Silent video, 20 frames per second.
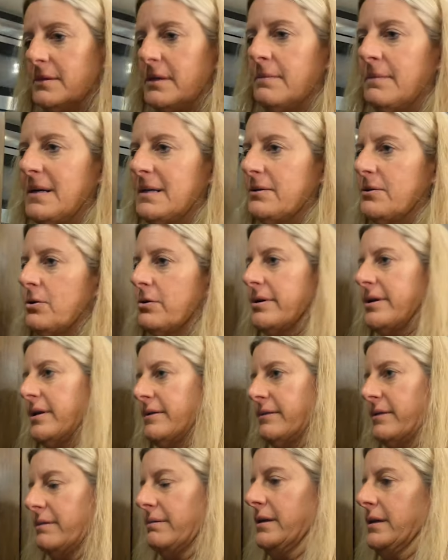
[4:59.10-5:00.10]
Now my door
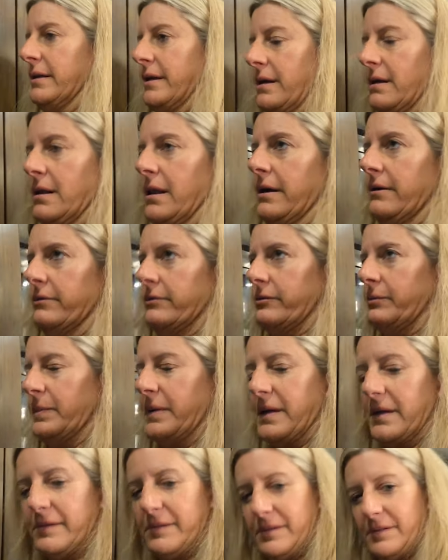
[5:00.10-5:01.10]
doesn't really close
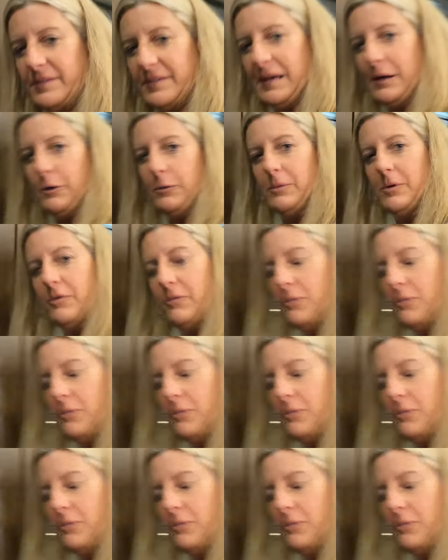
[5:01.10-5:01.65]
because it's out